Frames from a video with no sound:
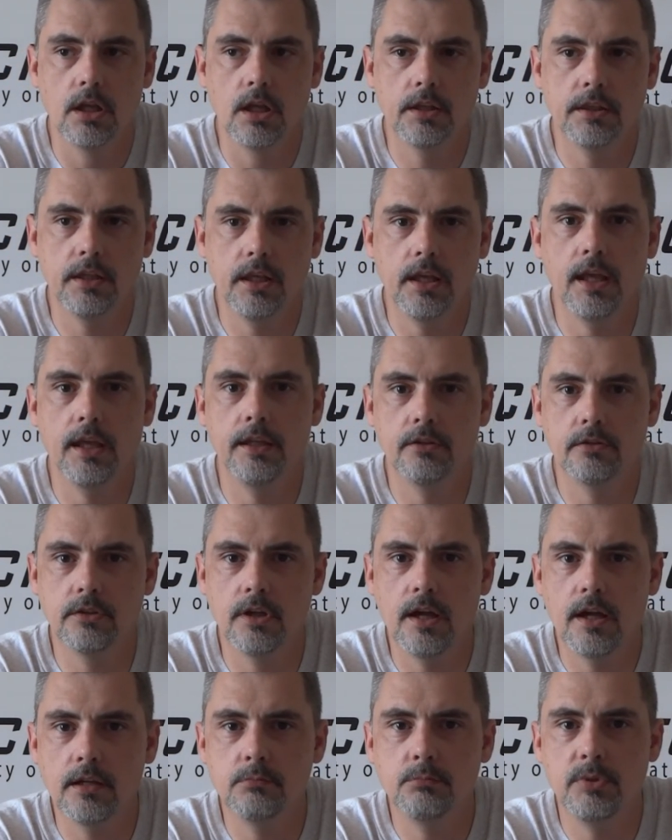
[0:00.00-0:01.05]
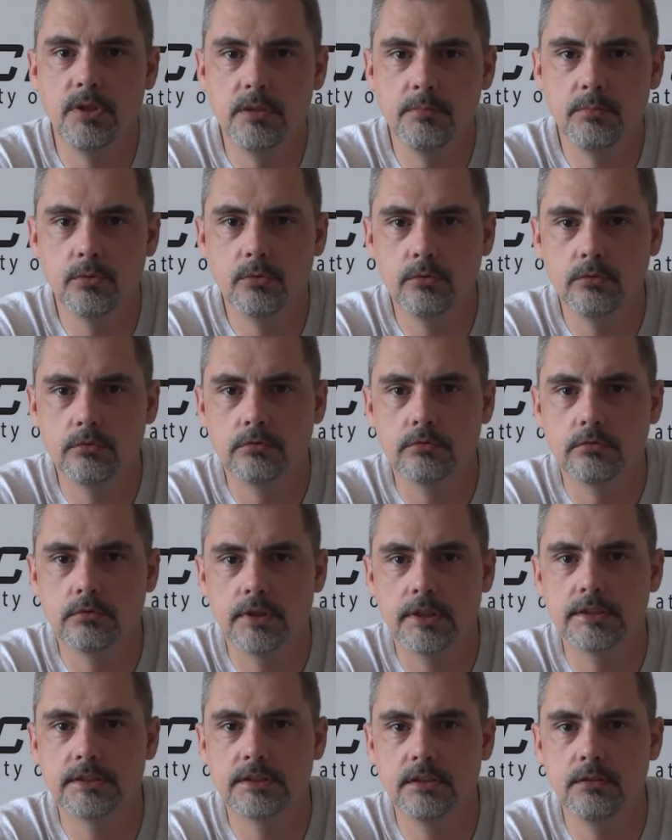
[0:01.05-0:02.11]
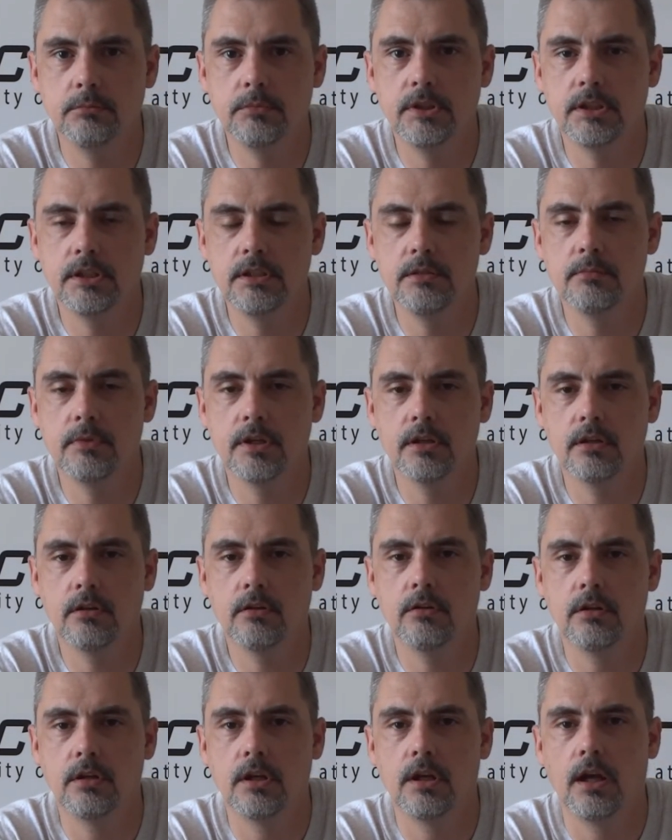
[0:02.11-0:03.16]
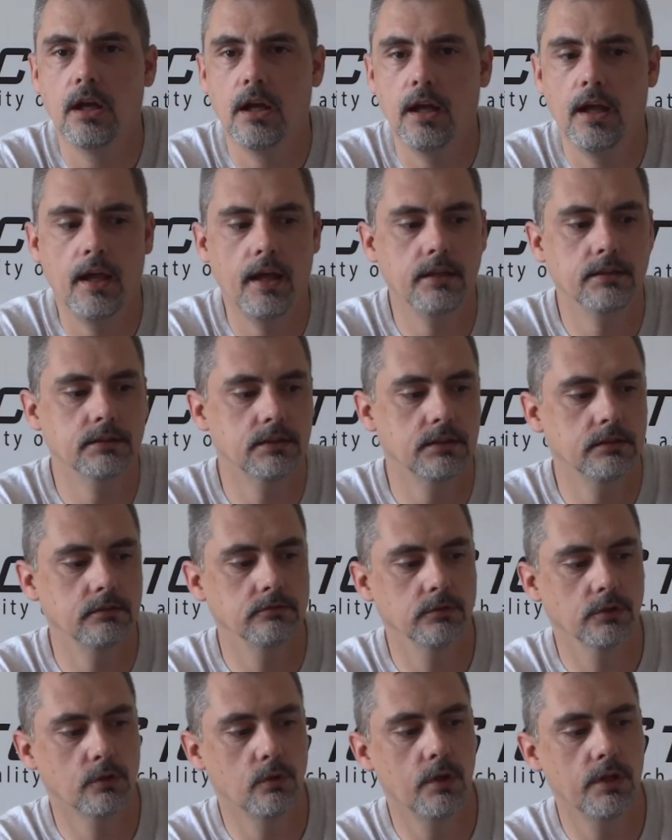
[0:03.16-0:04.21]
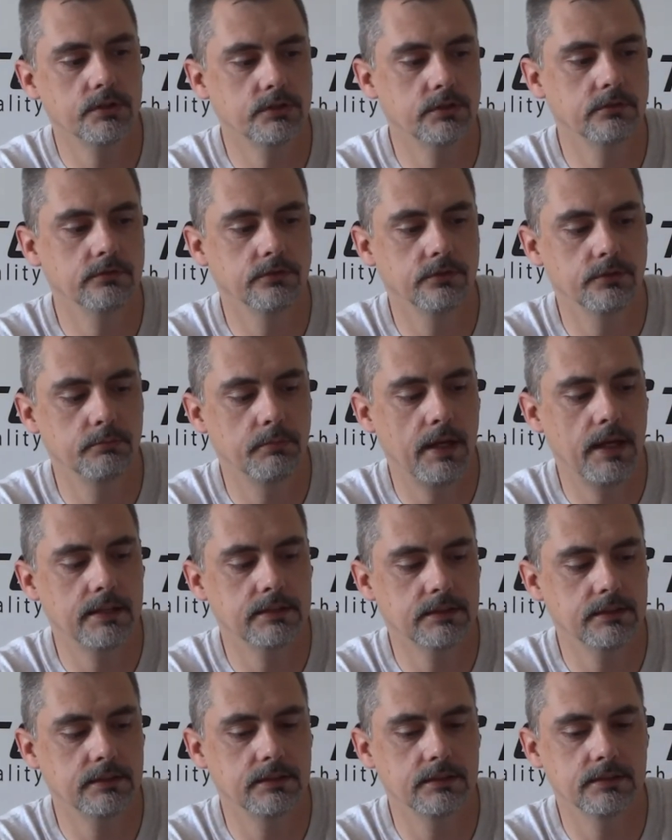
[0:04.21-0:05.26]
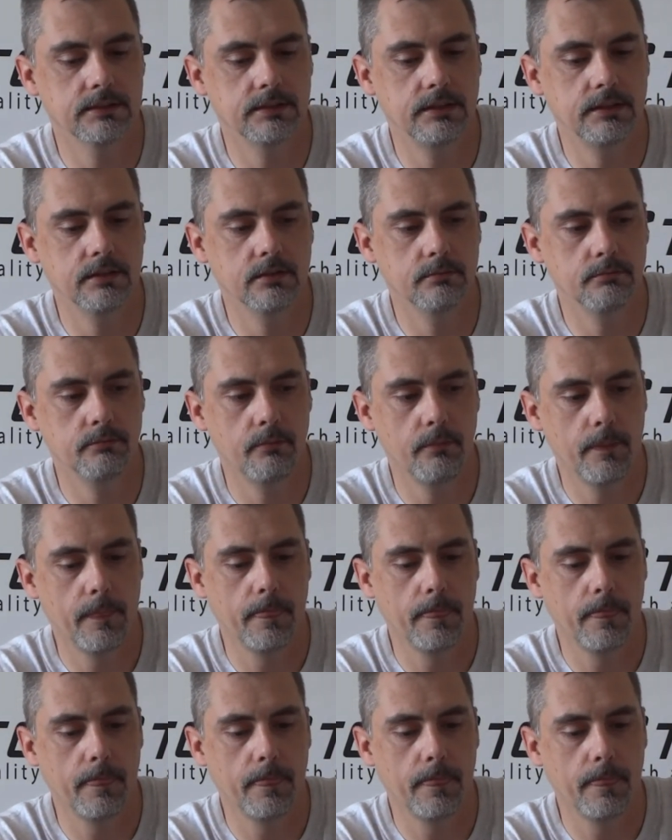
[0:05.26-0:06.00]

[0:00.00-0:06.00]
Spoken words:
I think, 8 or 9 people that sent me an email requesting for the basket and the stem.